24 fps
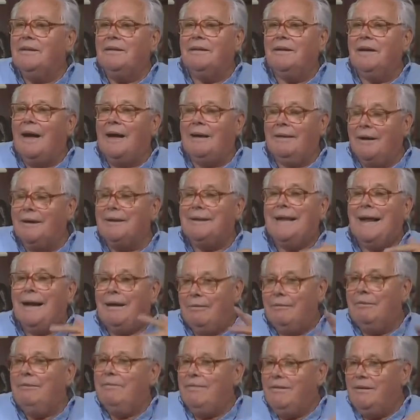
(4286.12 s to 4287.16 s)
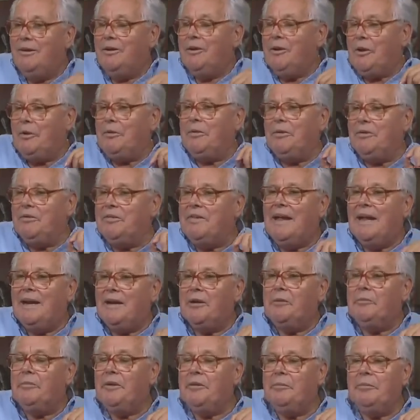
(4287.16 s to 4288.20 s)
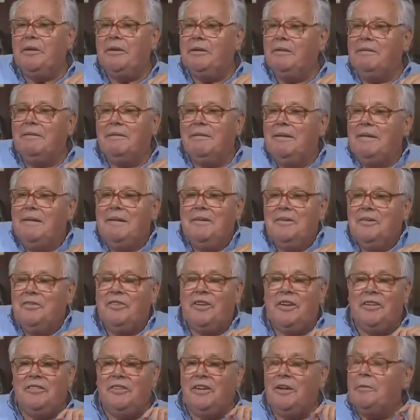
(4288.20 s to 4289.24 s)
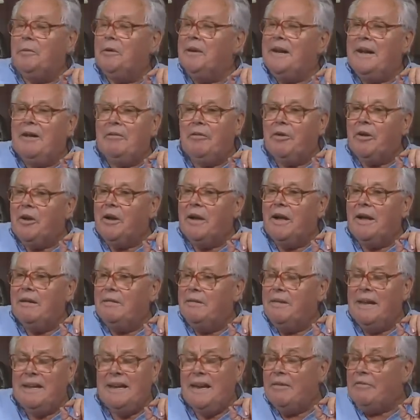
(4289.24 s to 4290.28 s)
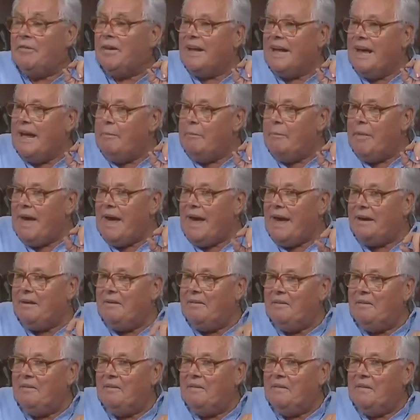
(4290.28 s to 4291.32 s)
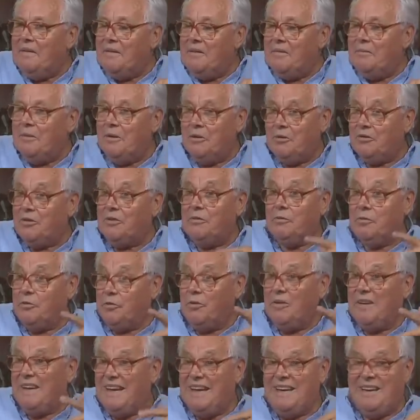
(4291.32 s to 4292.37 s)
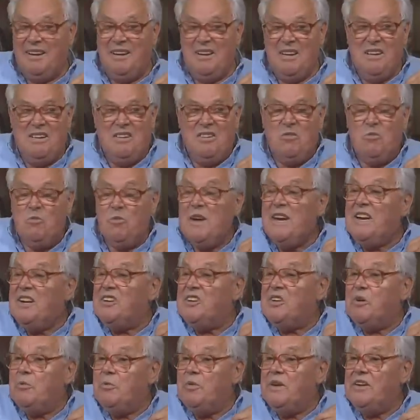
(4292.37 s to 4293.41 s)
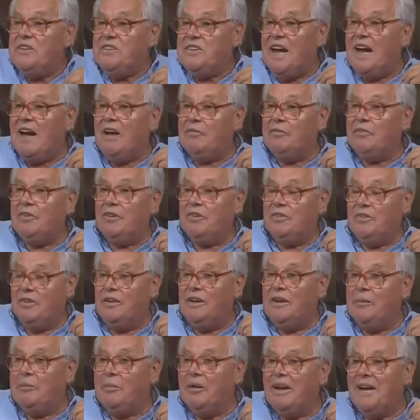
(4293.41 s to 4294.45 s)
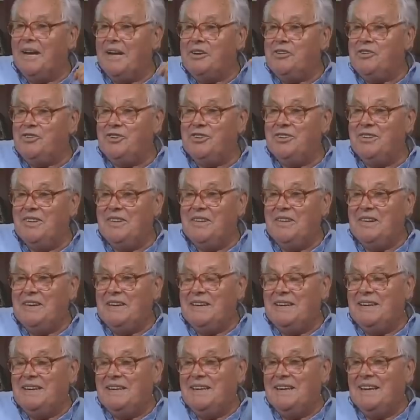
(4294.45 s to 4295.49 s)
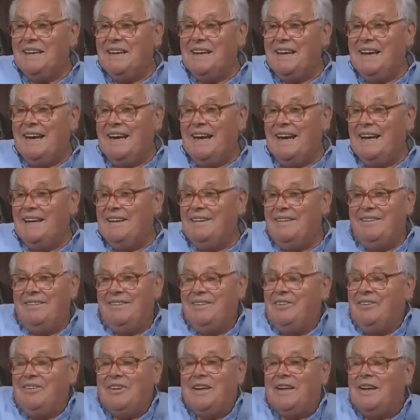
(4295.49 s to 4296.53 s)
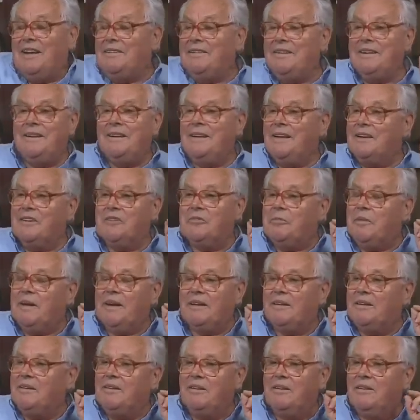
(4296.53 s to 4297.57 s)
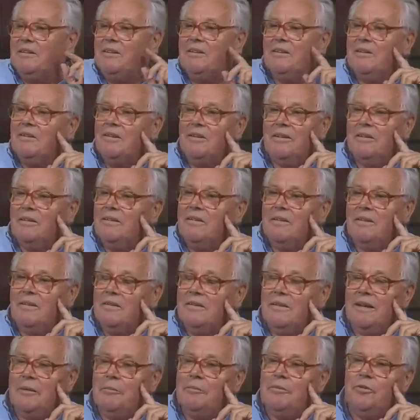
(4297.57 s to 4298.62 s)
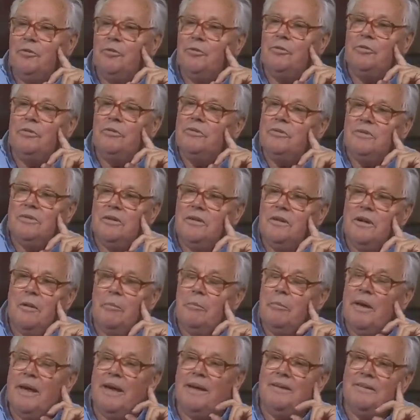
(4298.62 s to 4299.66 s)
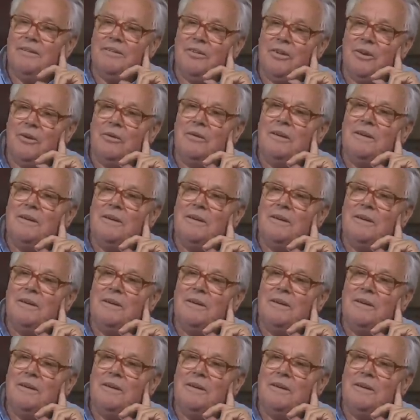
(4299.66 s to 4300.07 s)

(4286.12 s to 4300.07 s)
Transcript: I got now, you know, you're telling me, but since they never came back, because it was already weeks and weeks after the liberation, and he said, I didn't expect them to come back, so.